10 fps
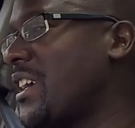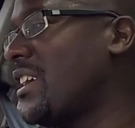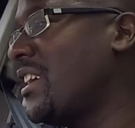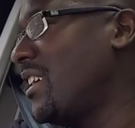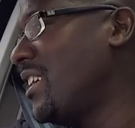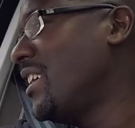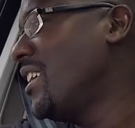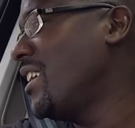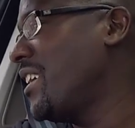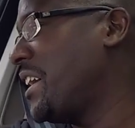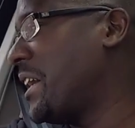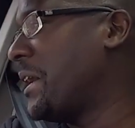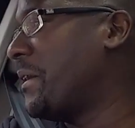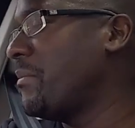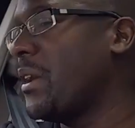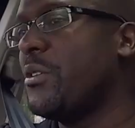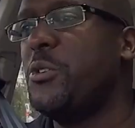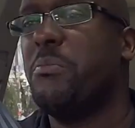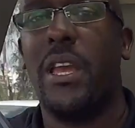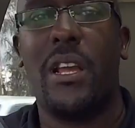each other.
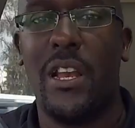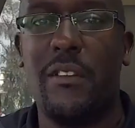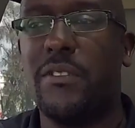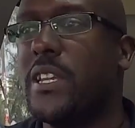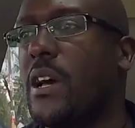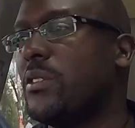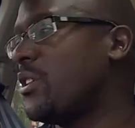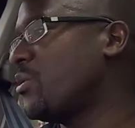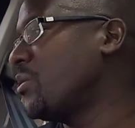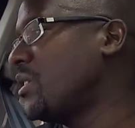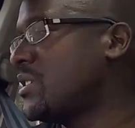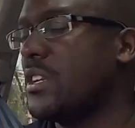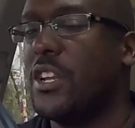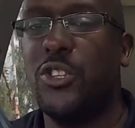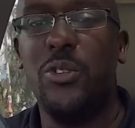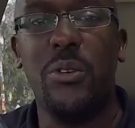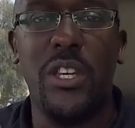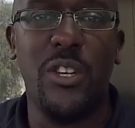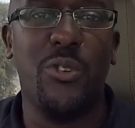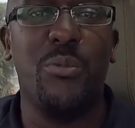And you make a left down that road. It's a
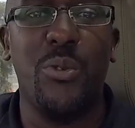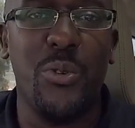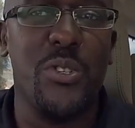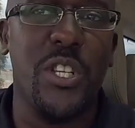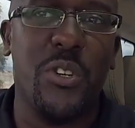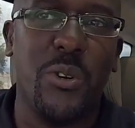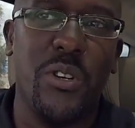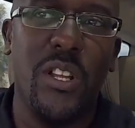Nanyuki Rumuruti